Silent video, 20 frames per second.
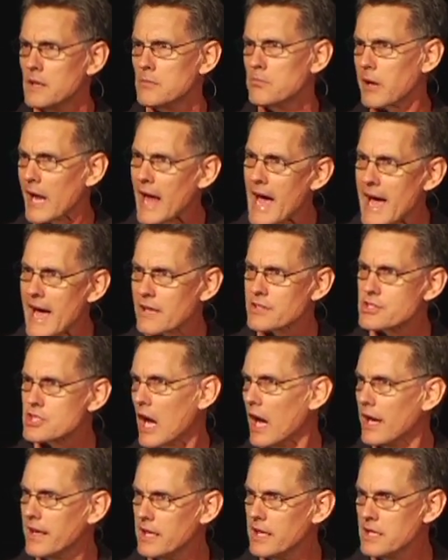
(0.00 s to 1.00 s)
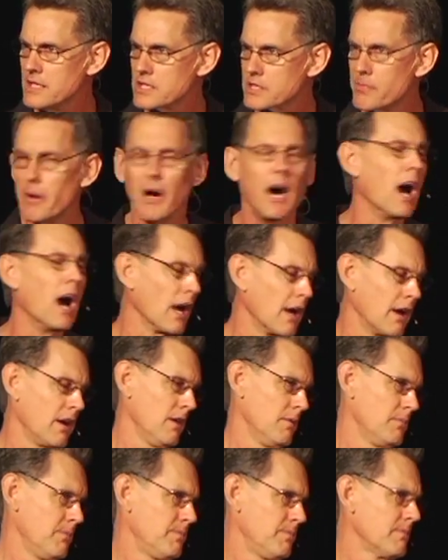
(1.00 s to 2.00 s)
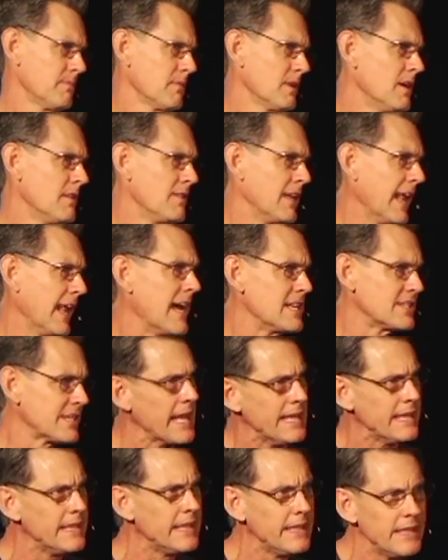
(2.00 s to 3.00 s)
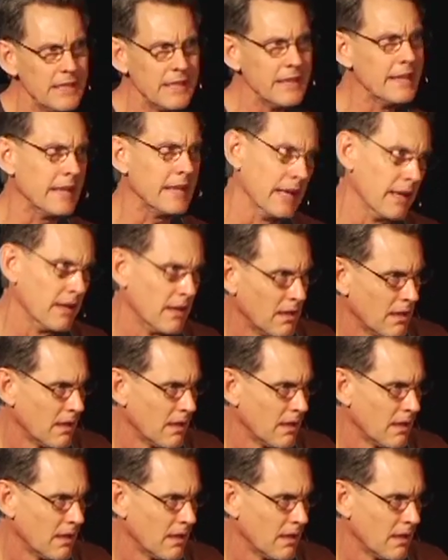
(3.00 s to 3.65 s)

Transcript: black Chinese pug that has ADD.